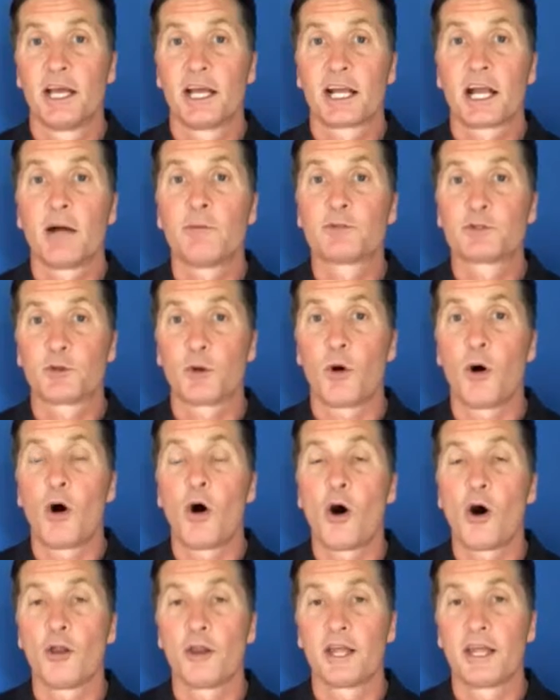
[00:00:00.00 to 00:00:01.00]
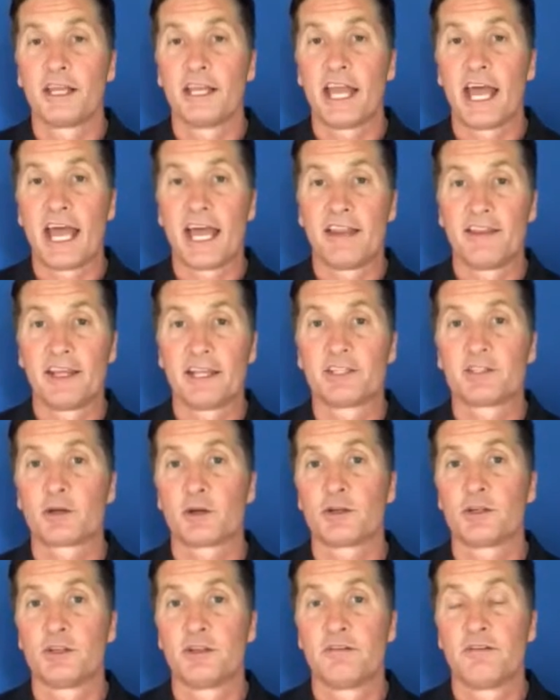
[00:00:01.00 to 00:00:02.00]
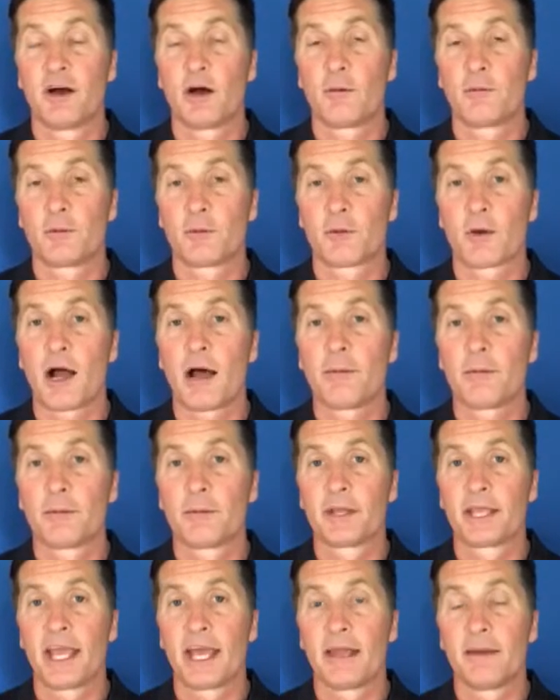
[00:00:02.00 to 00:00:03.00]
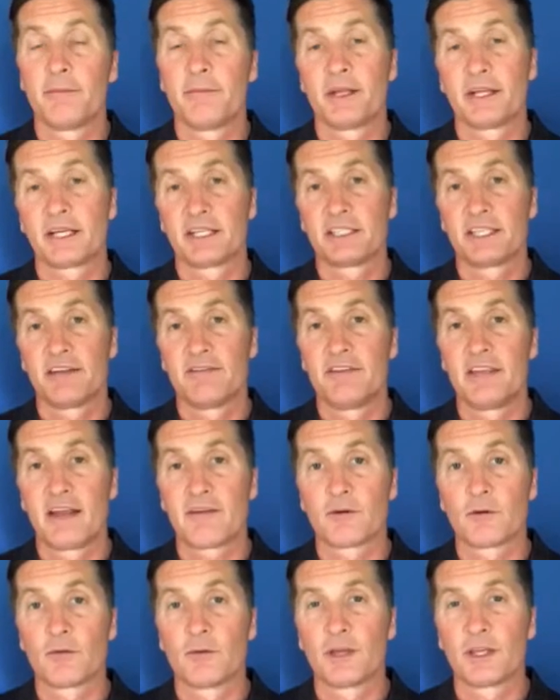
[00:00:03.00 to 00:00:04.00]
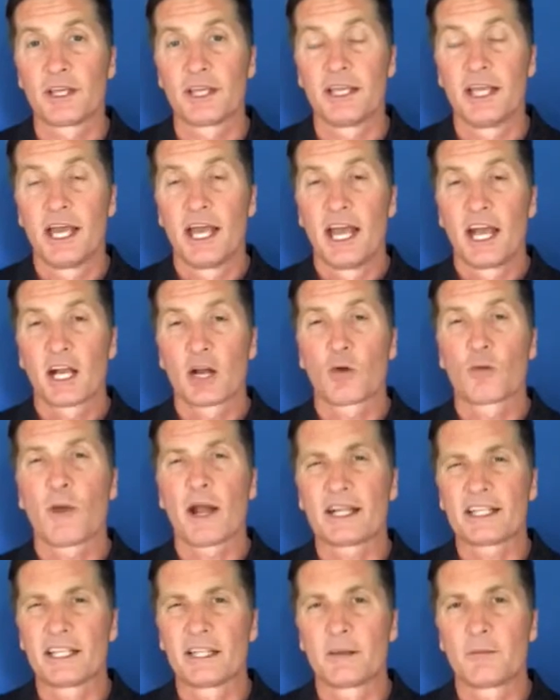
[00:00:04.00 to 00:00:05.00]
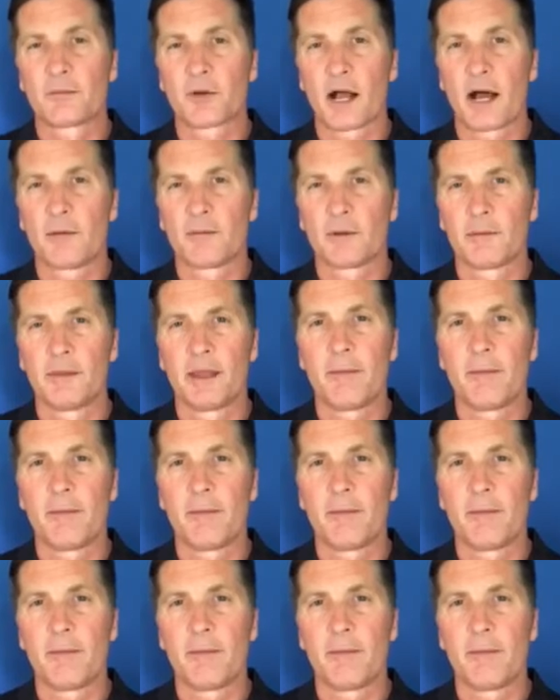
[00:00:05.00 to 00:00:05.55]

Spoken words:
comes to a halt and they start to develop the problem again because they've never really corrected the problem.